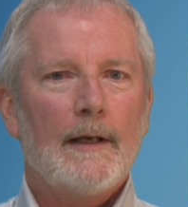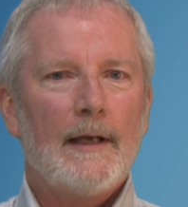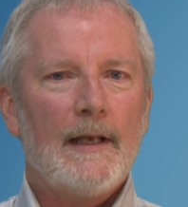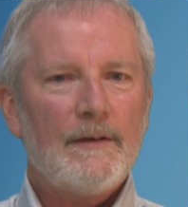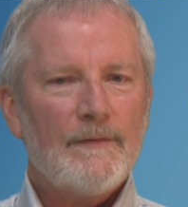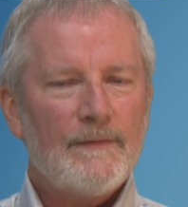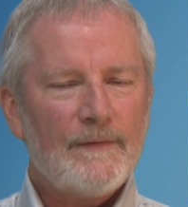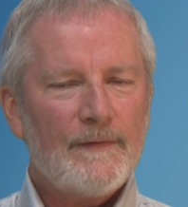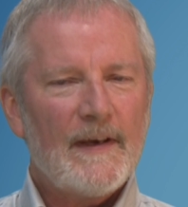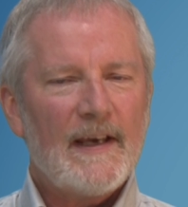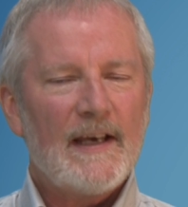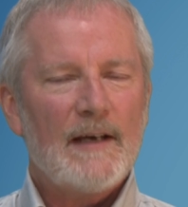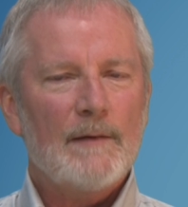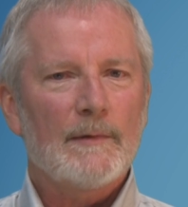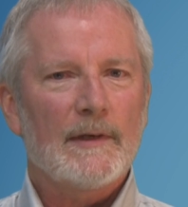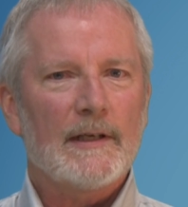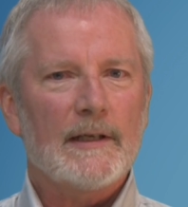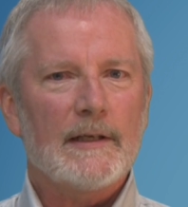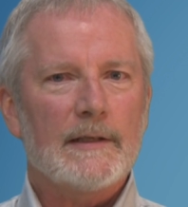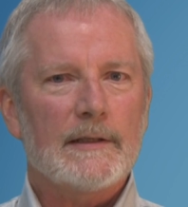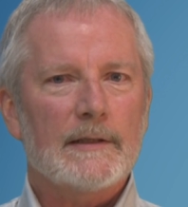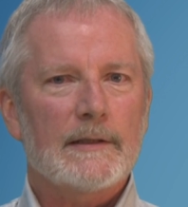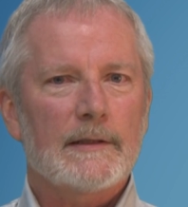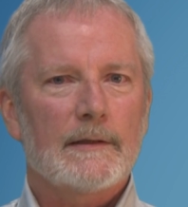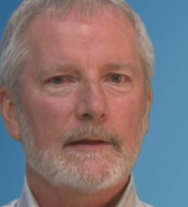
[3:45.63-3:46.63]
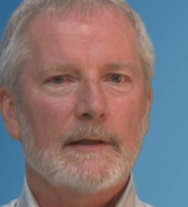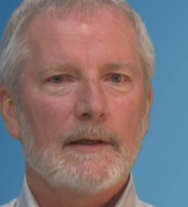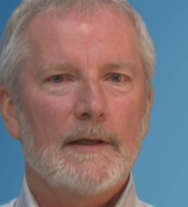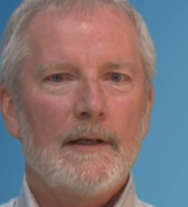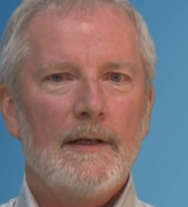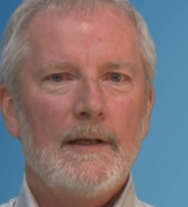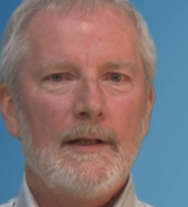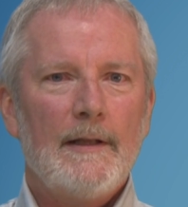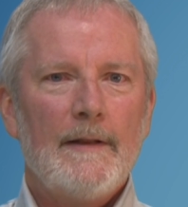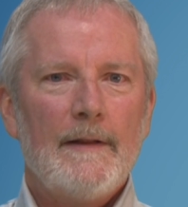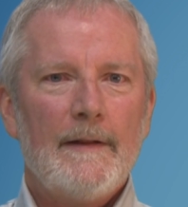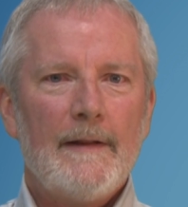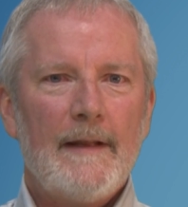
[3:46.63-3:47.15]
And families,
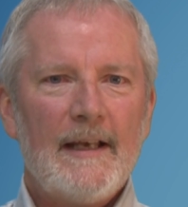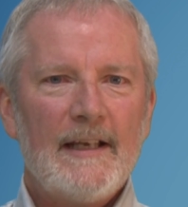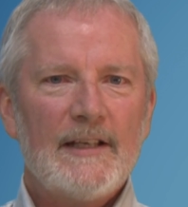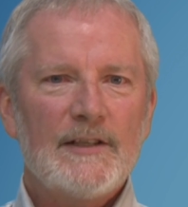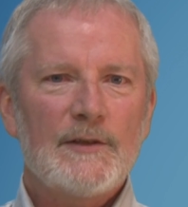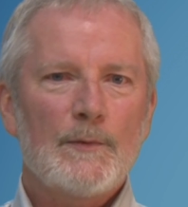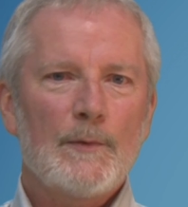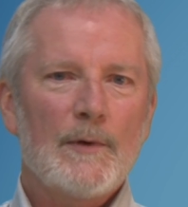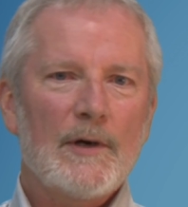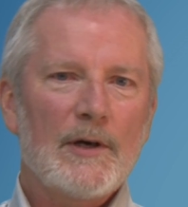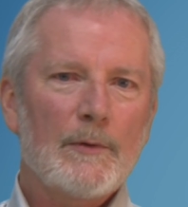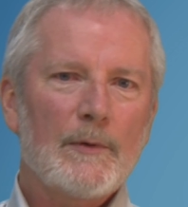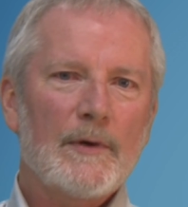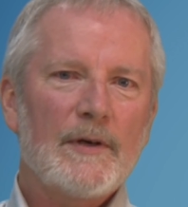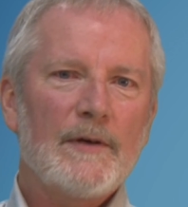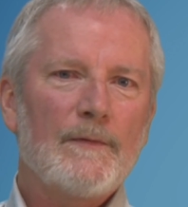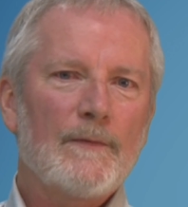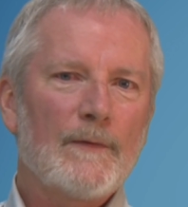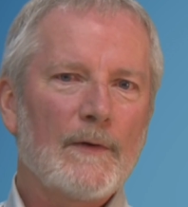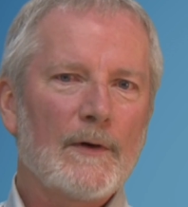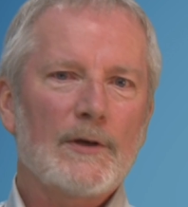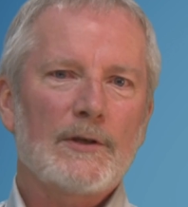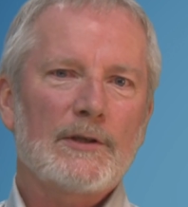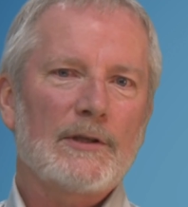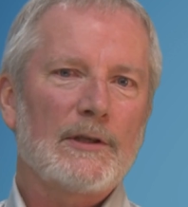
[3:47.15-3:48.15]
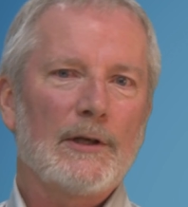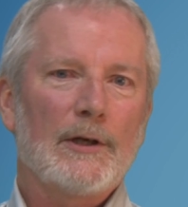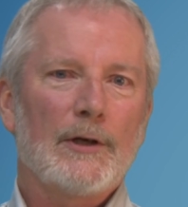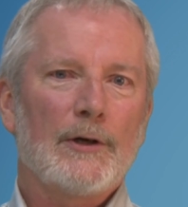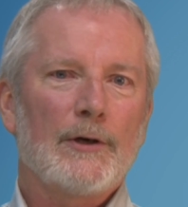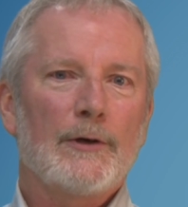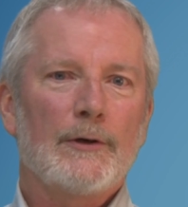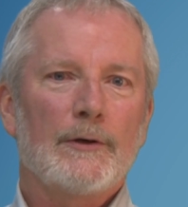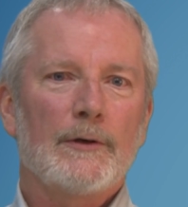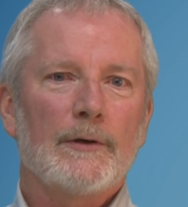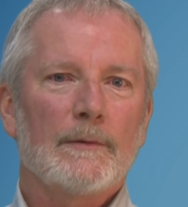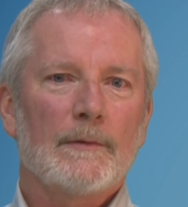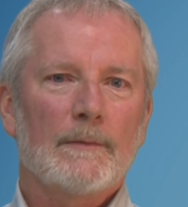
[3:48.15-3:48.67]
that's where we first
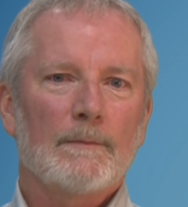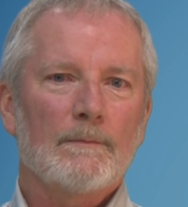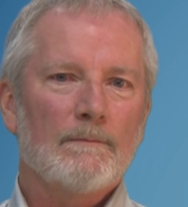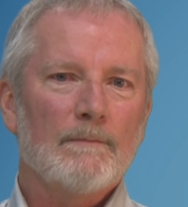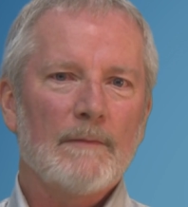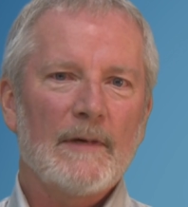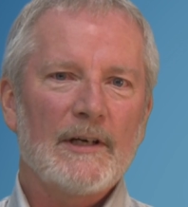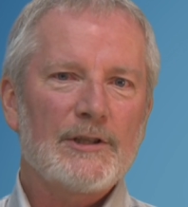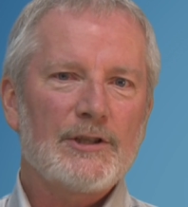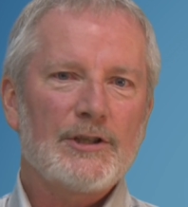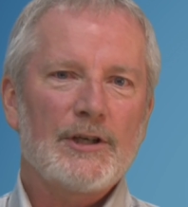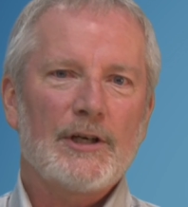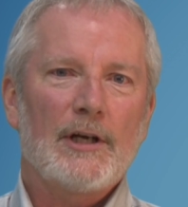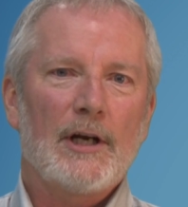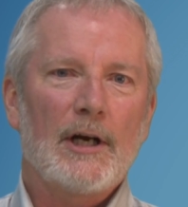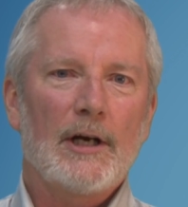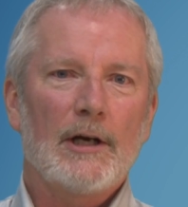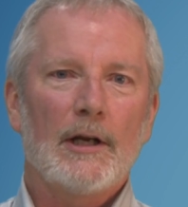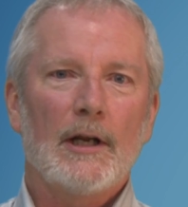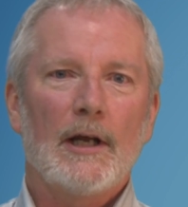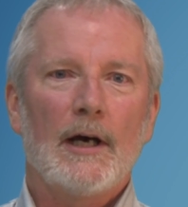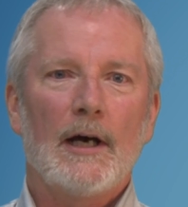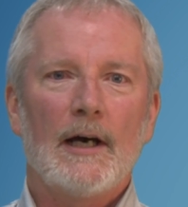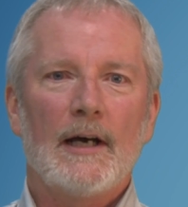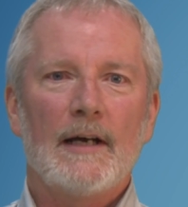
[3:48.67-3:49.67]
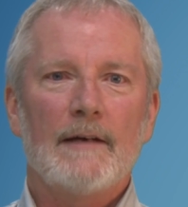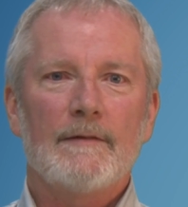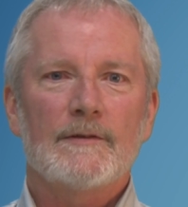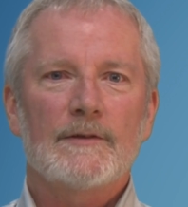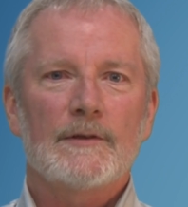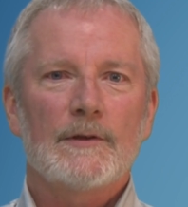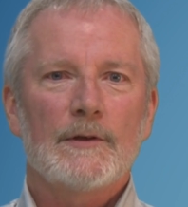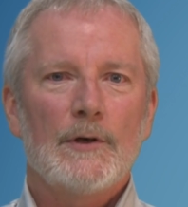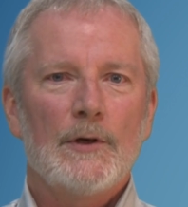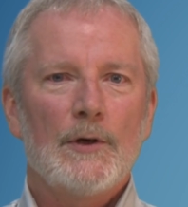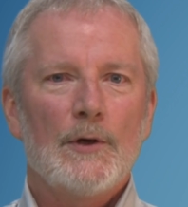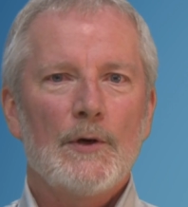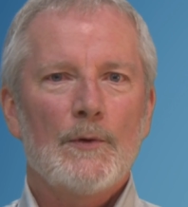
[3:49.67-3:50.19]
learn much in our lives,
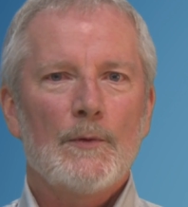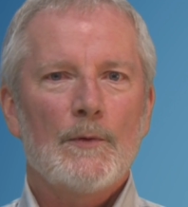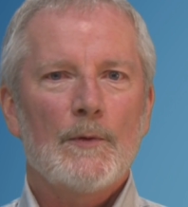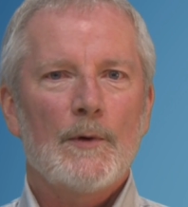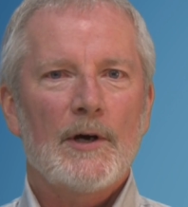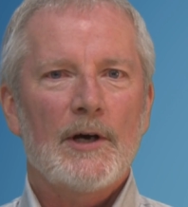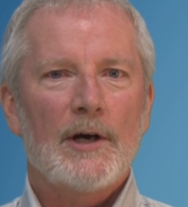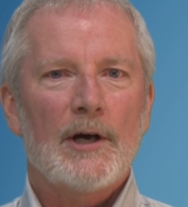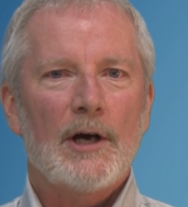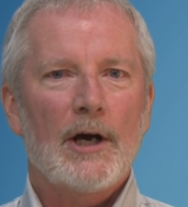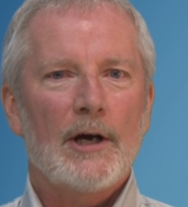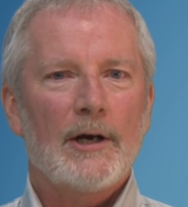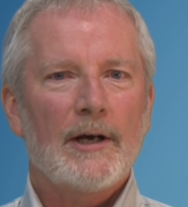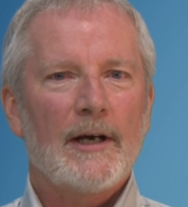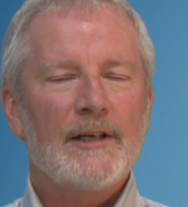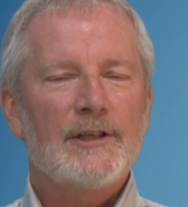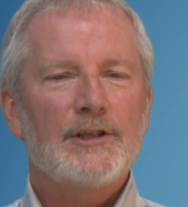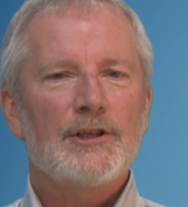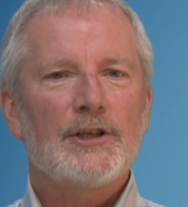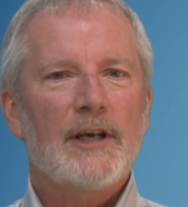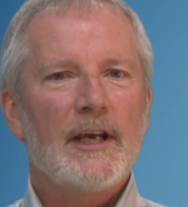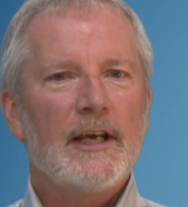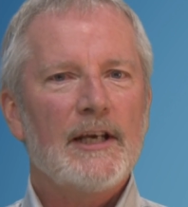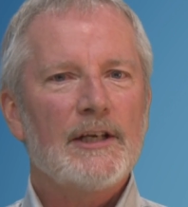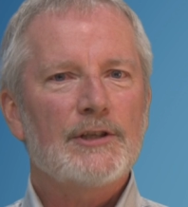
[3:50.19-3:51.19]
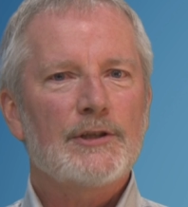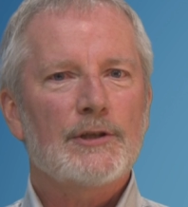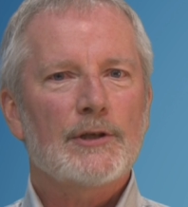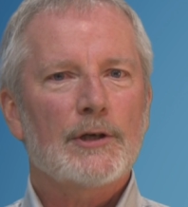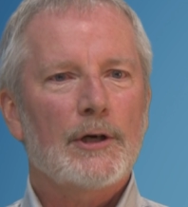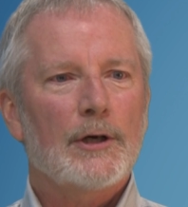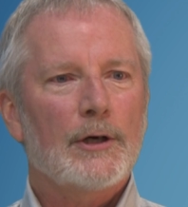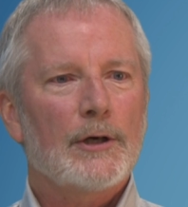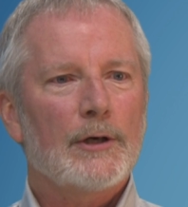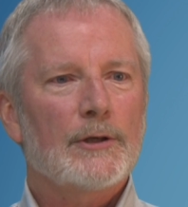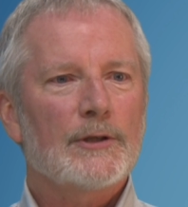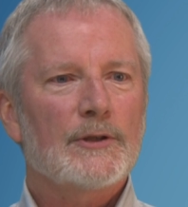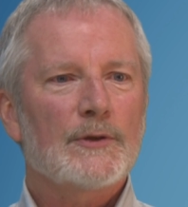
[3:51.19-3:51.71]
where our education
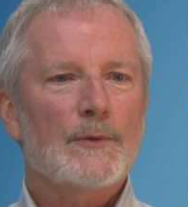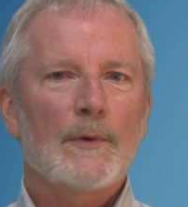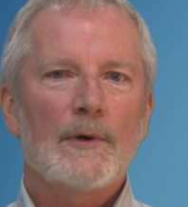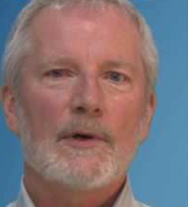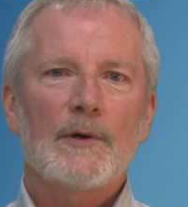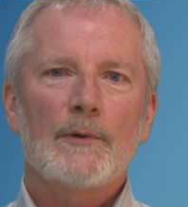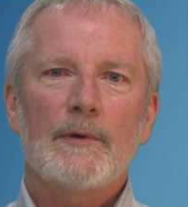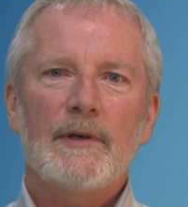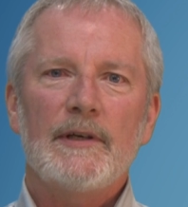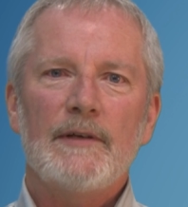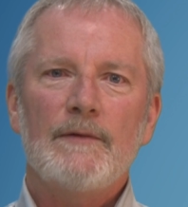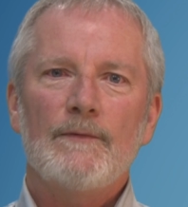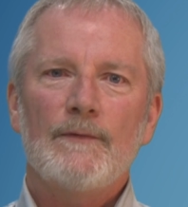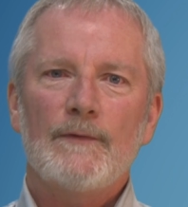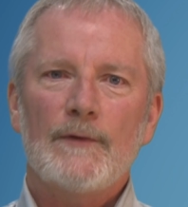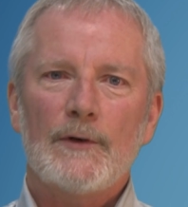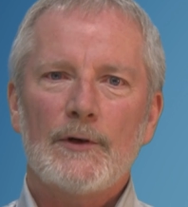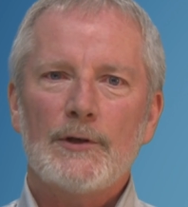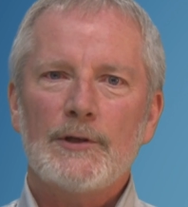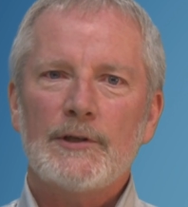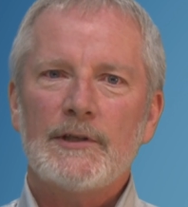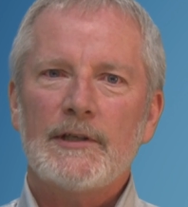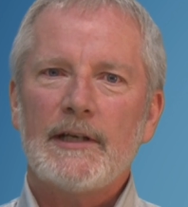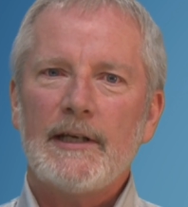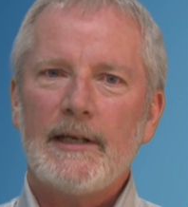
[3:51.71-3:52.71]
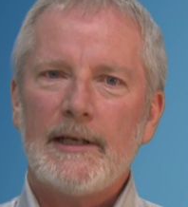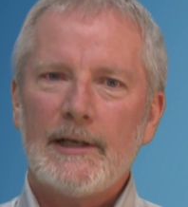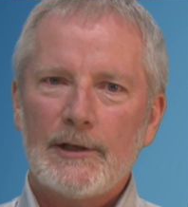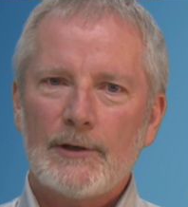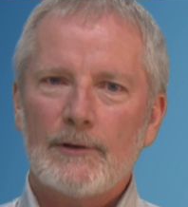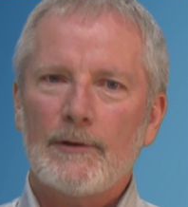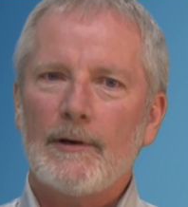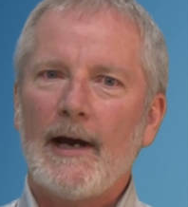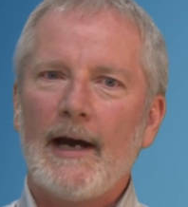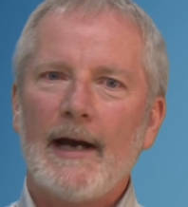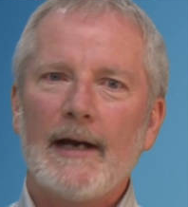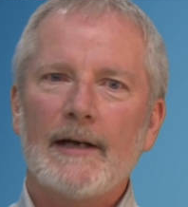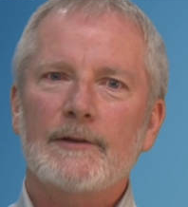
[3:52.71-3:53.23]
occurs, where we first
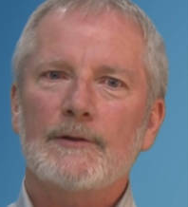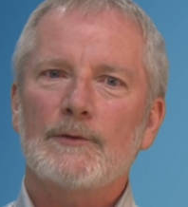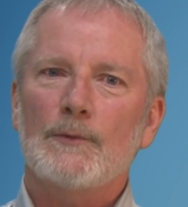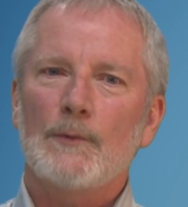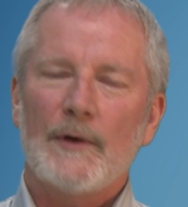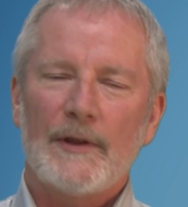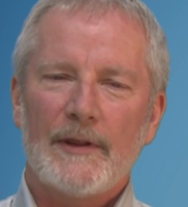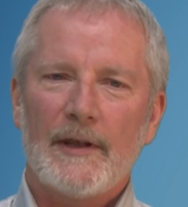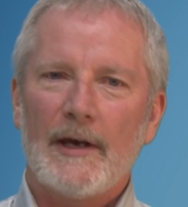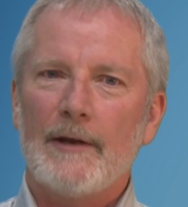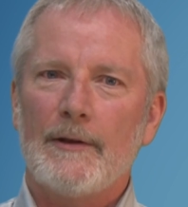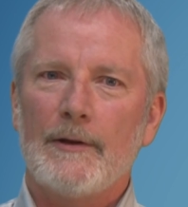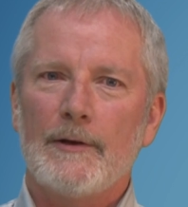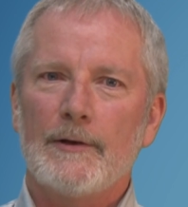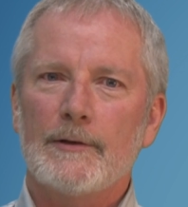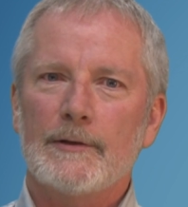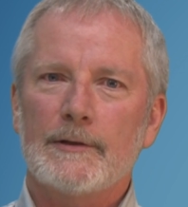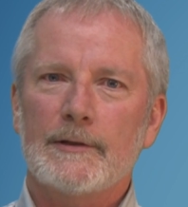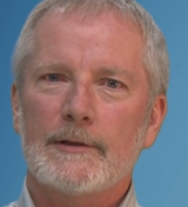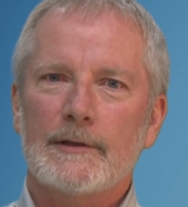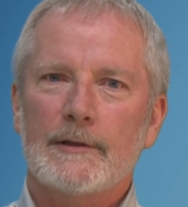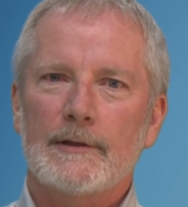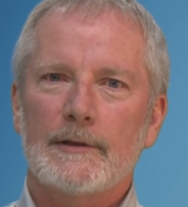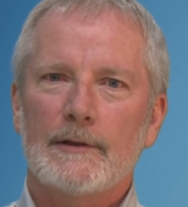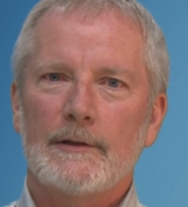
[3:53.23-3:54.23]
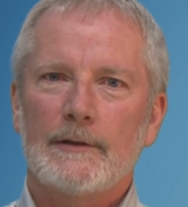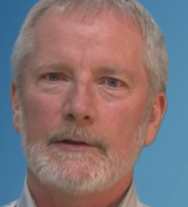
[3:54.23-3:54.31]
interact with others.